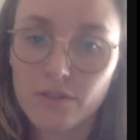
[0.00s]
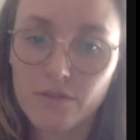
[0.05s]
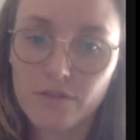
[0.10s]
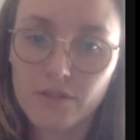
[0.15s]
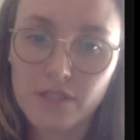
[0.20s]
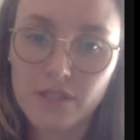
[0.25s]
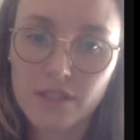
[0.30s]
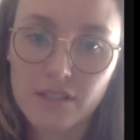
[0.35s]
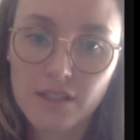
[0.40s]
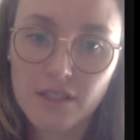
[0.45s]
of
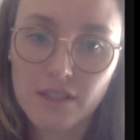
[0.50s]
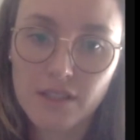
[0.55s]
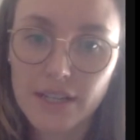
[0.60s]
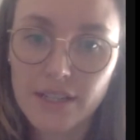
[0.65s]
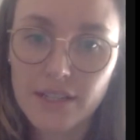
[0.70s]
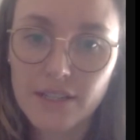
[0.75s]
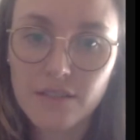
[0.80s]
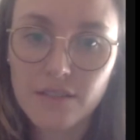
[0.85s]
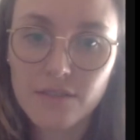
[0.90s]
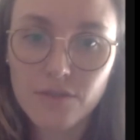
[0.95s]
the
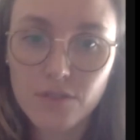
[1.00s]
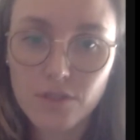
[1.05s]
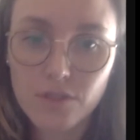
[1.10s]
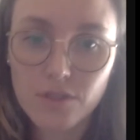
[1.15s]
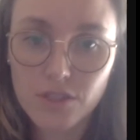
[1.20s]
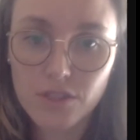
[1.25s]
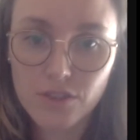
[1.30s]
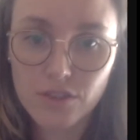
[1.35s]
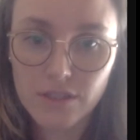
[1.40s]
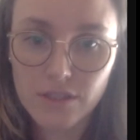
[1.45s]
slide if you're
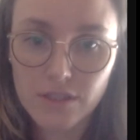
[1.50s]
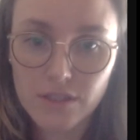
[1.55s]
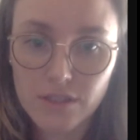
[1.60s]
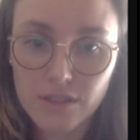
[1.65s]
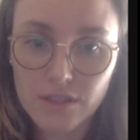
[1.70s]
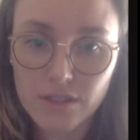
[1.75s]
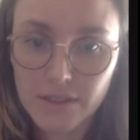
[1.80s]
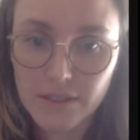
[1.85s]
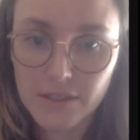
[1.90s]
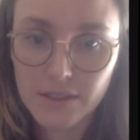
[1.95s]

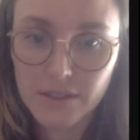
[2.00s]
interested.